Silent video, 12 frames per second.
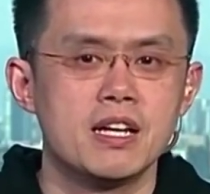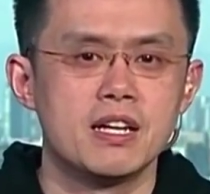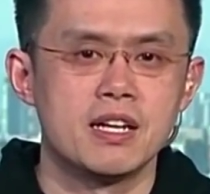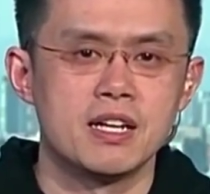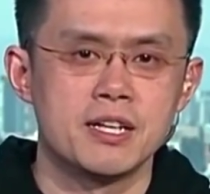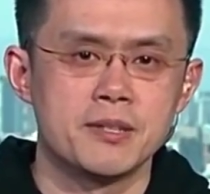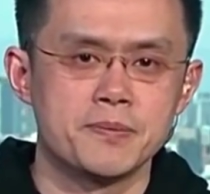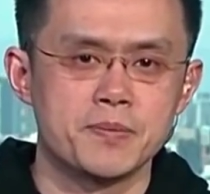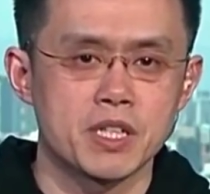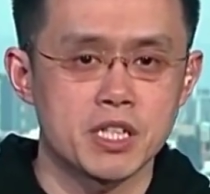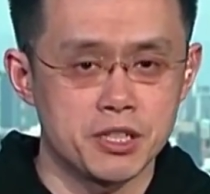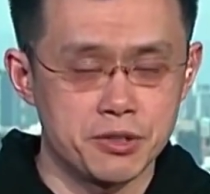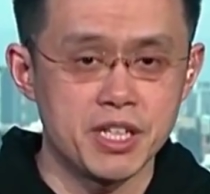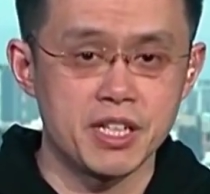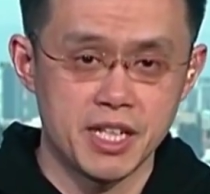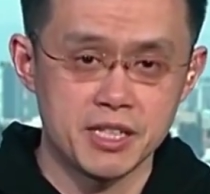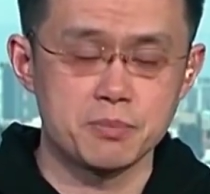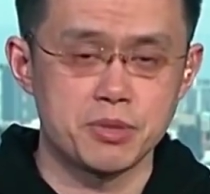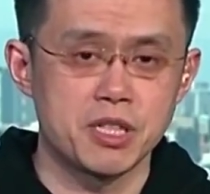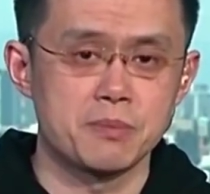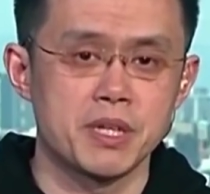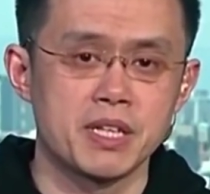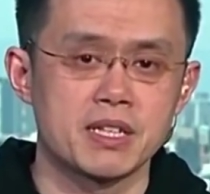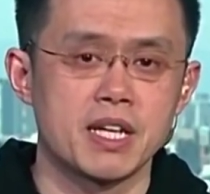Korea is pretty
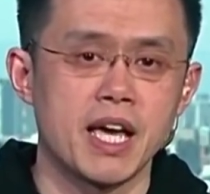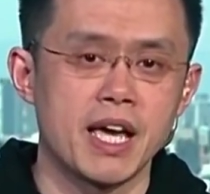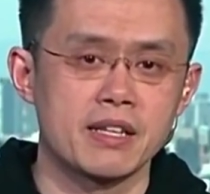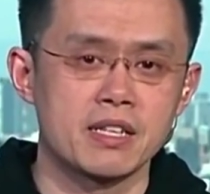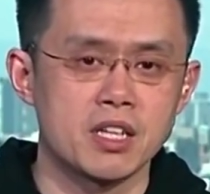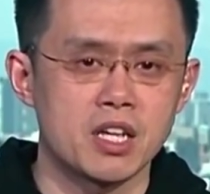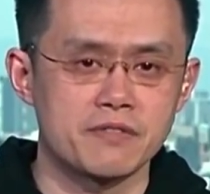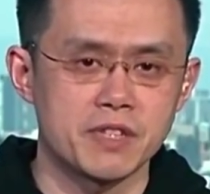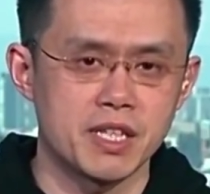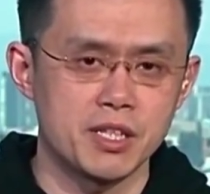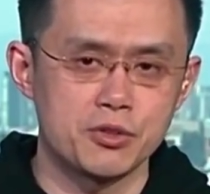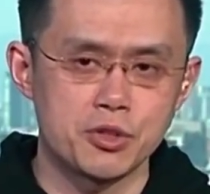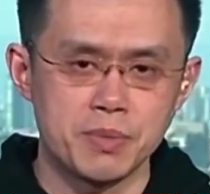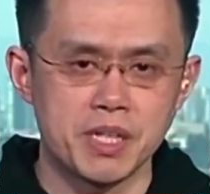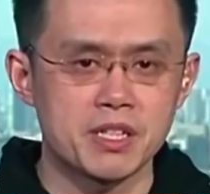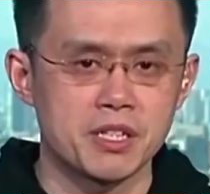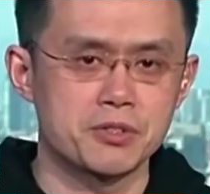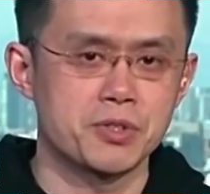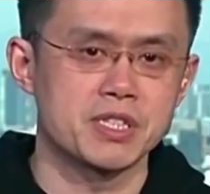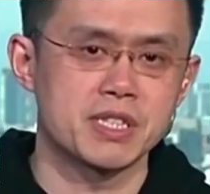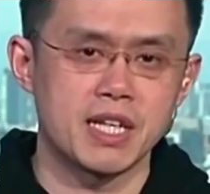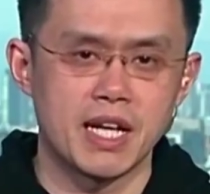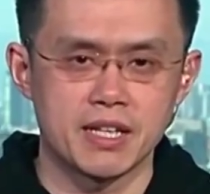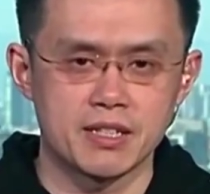big. And a lot of the European countries
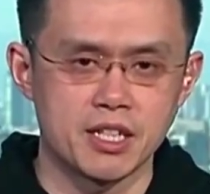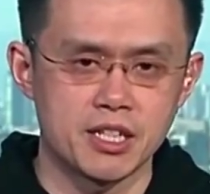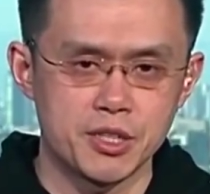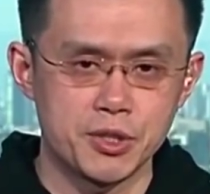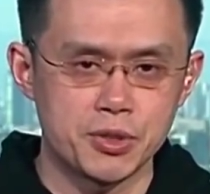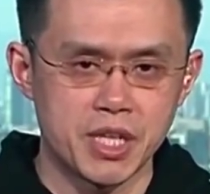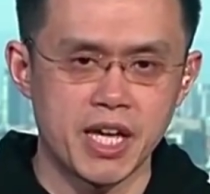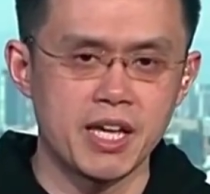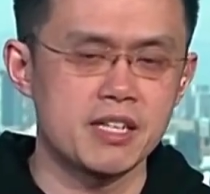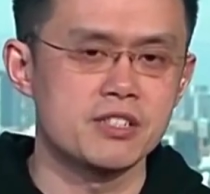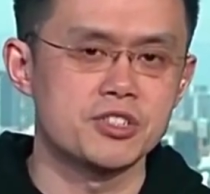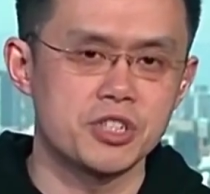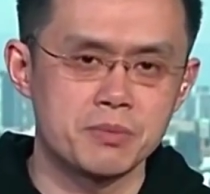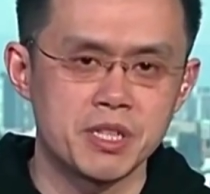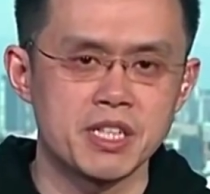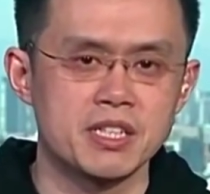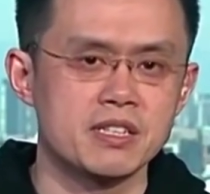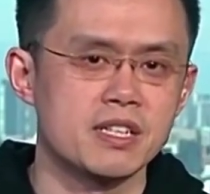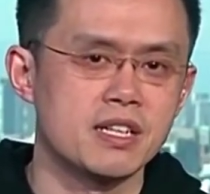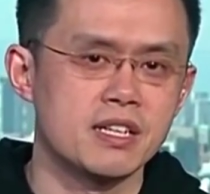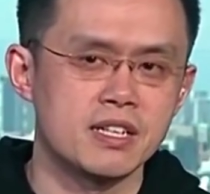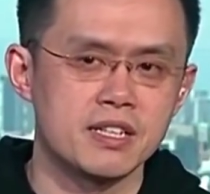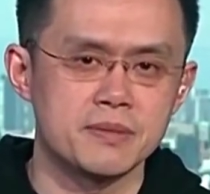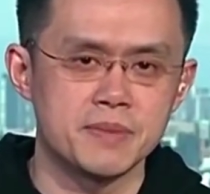like UK, Germany,
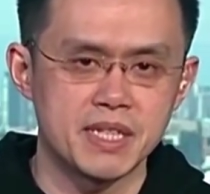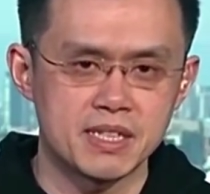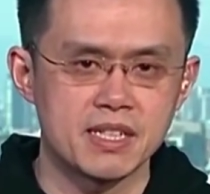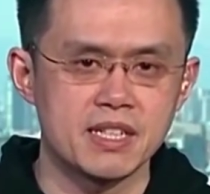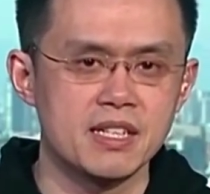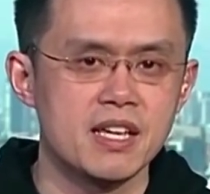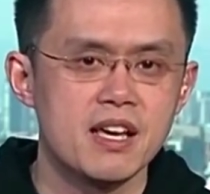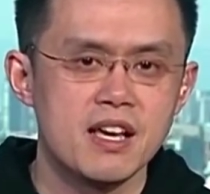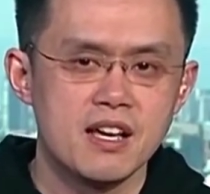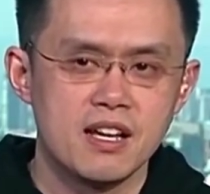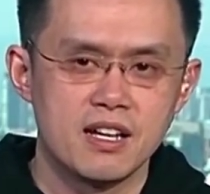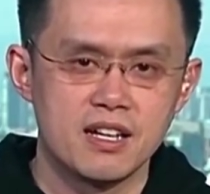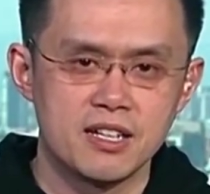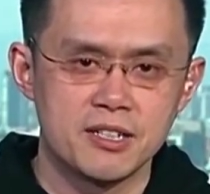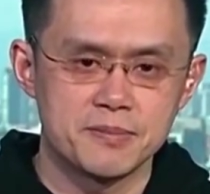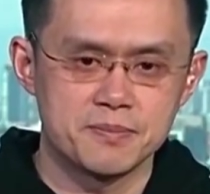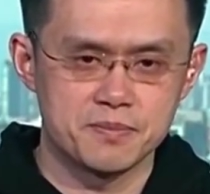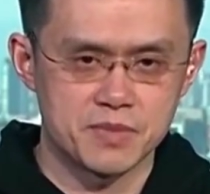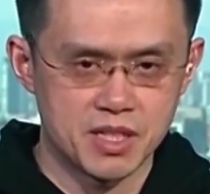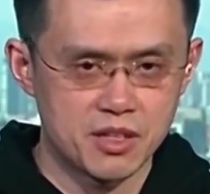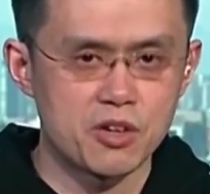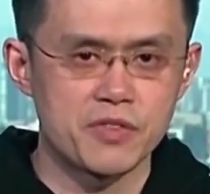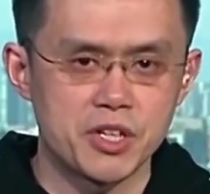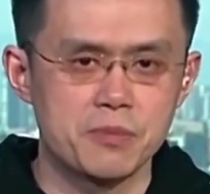Italy, they're
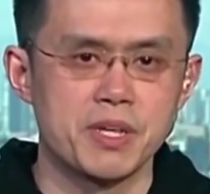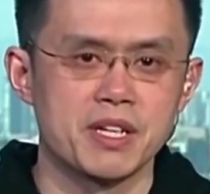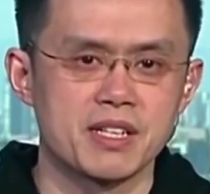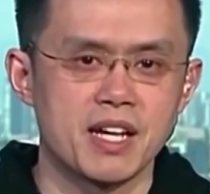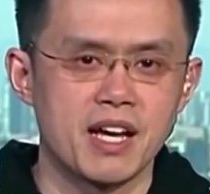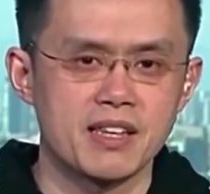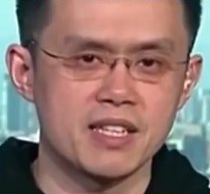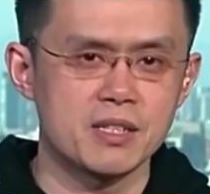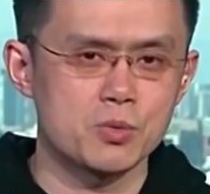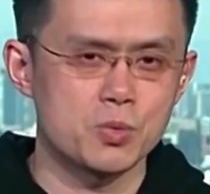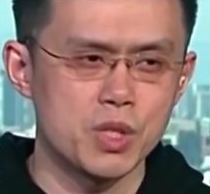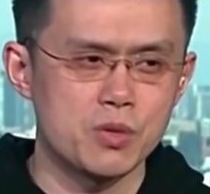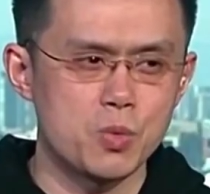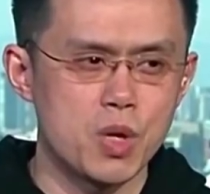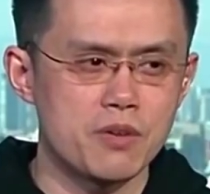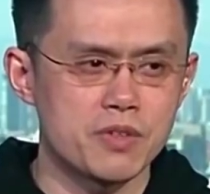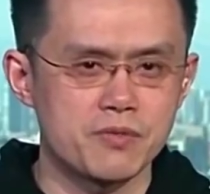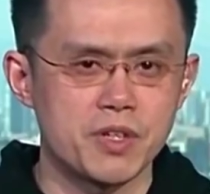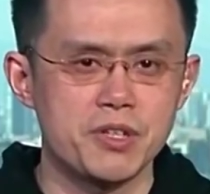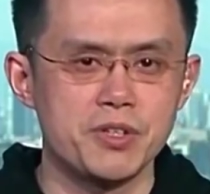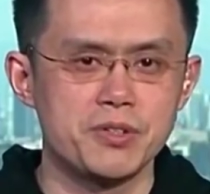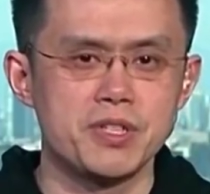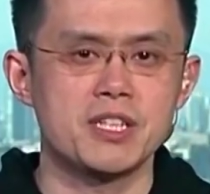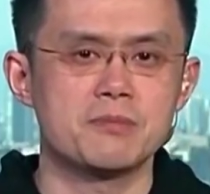all very big. I think we're one of the very
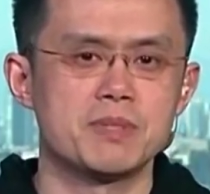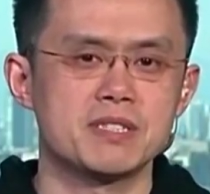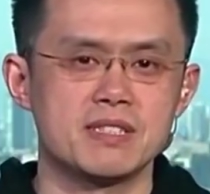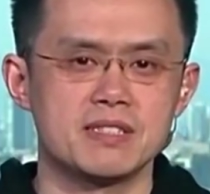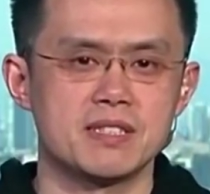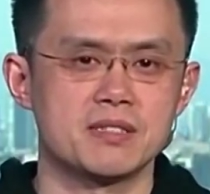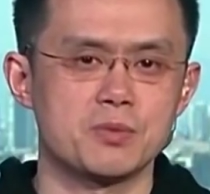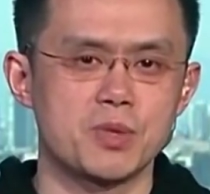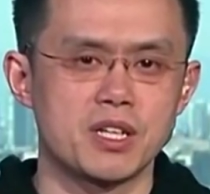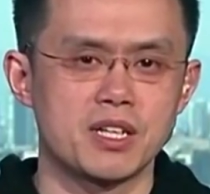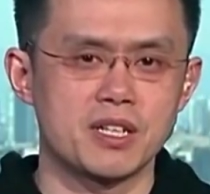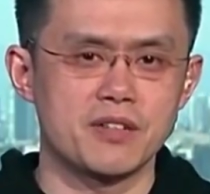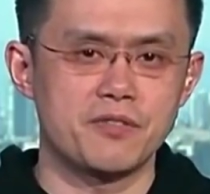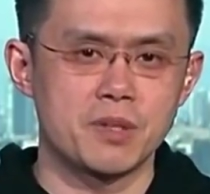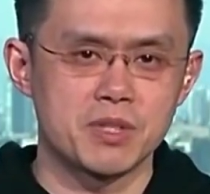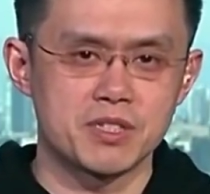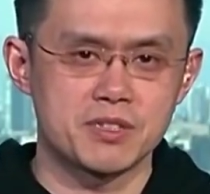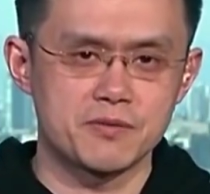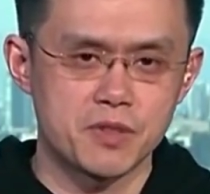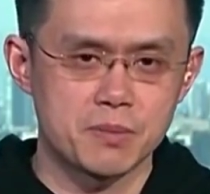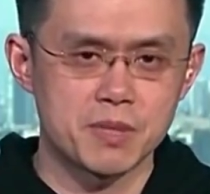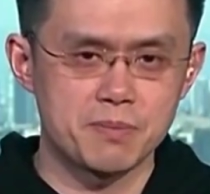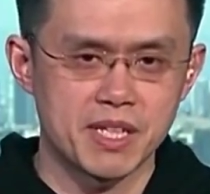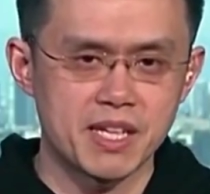unique businesses where
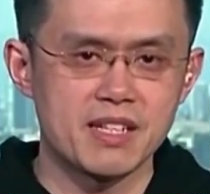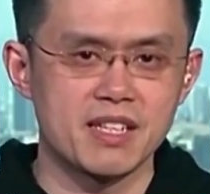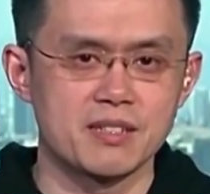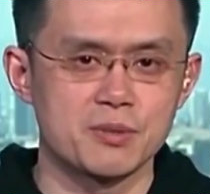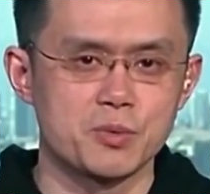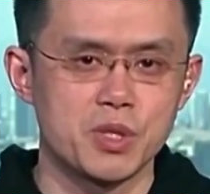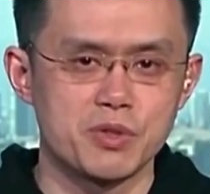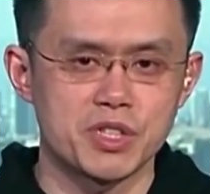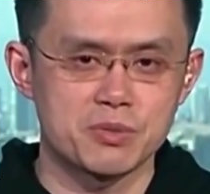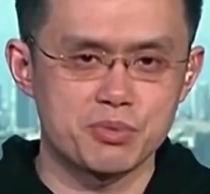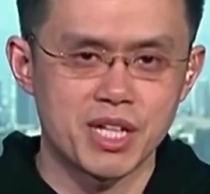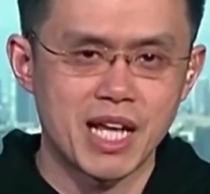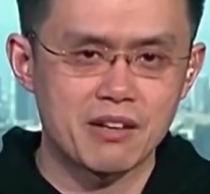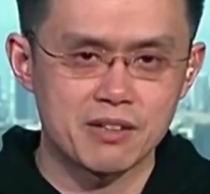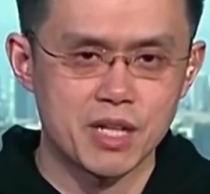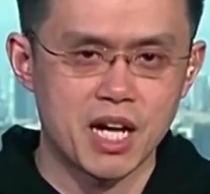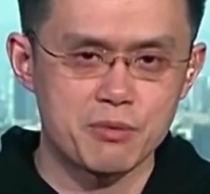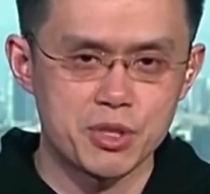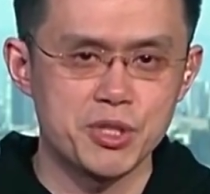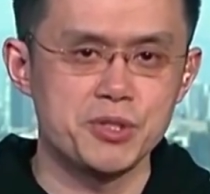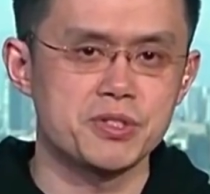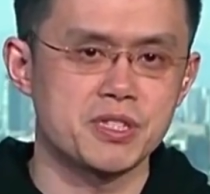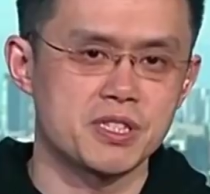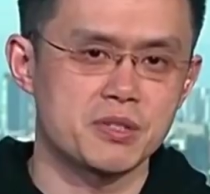from the beginning, we were spread out. Our
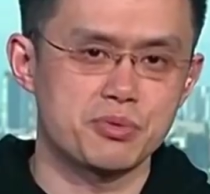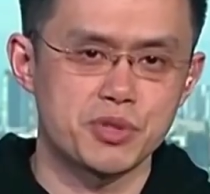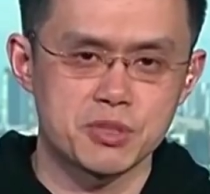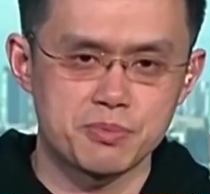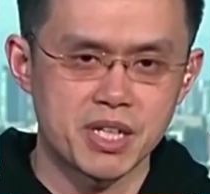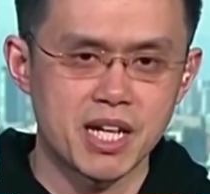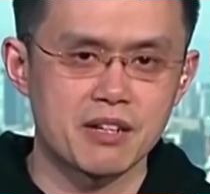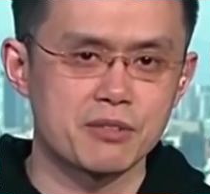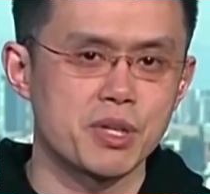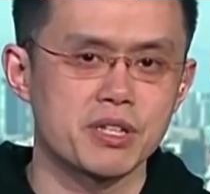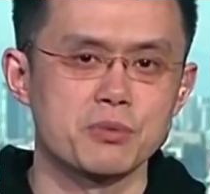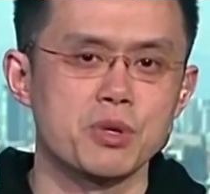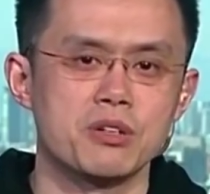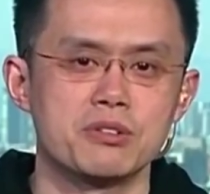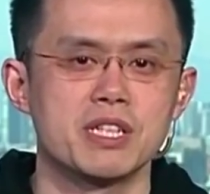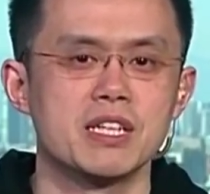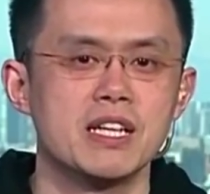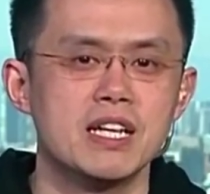users are spread out around the world.